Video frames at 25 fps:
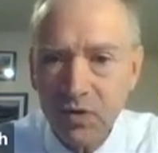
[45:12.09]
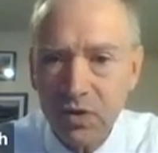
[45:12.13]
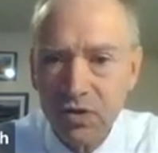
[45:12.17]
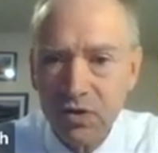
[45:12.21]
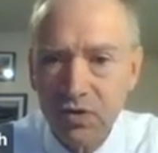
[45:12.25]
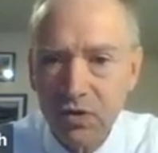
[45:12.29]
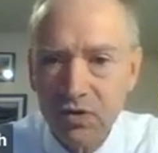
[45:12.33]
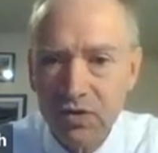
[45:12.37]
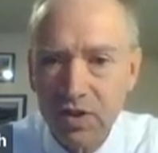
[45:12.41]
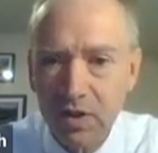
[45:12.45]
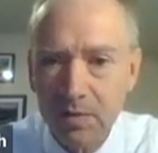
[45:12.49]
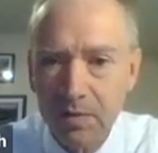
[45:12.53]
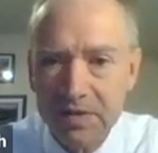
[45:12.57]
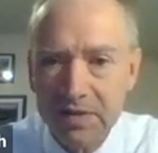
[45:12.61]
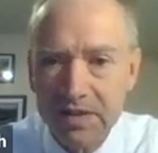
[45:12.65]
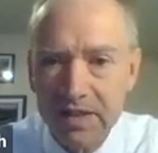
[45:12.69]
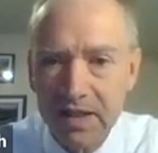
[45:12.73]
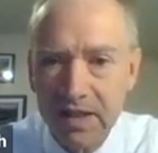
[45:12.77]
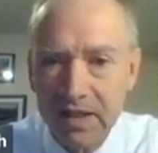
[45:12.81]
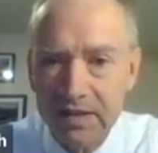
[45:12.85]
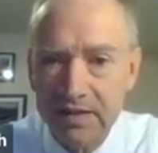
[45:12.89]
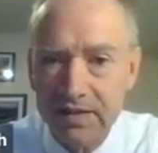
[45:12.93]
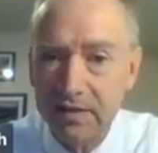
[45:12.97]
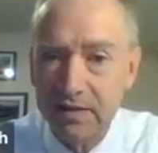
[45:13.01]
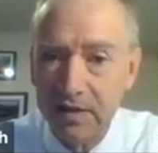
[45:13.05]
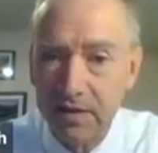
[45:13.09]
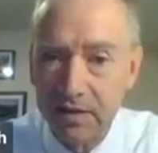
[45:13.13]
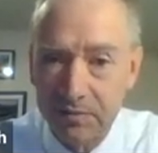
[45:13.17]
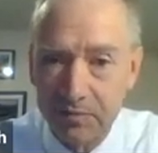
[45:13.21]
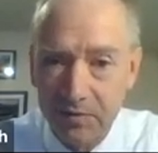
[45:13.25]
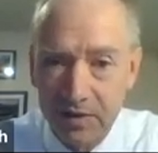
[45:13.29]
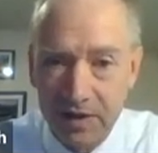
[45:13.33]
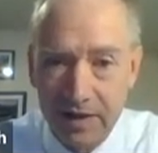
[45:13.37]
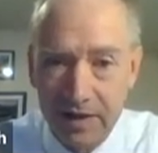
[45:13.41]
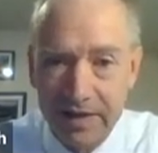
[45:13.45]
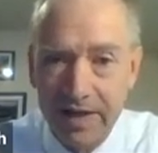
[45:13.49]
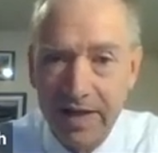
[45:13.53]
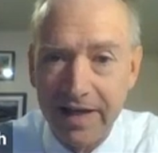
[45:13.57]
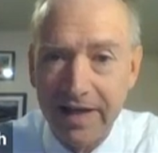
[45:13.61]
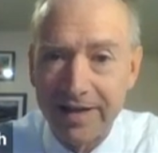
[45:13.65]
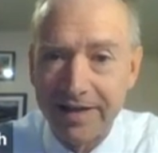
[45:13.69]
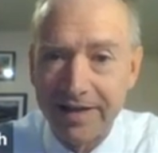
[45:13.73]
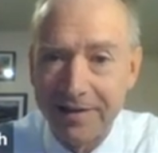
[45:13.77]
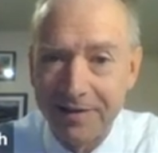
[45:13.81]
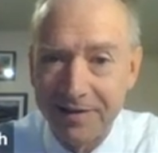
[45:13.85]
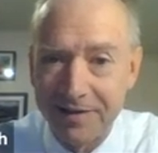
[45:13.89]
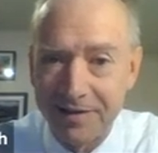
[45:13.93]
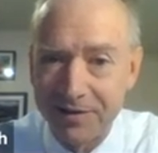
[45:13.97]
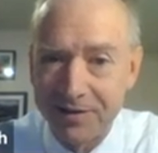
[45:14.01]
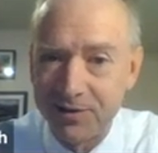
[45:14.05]
So some states, and again,
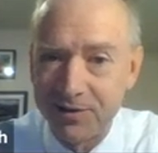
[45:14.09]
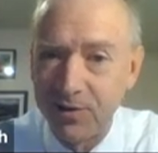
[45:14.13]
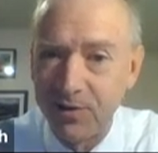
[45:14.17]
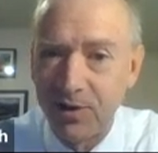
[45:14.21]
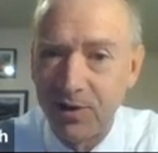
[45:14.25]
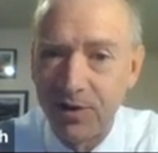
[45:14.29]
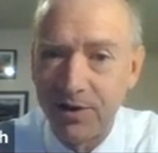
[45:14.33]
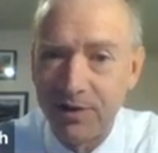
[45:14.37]
these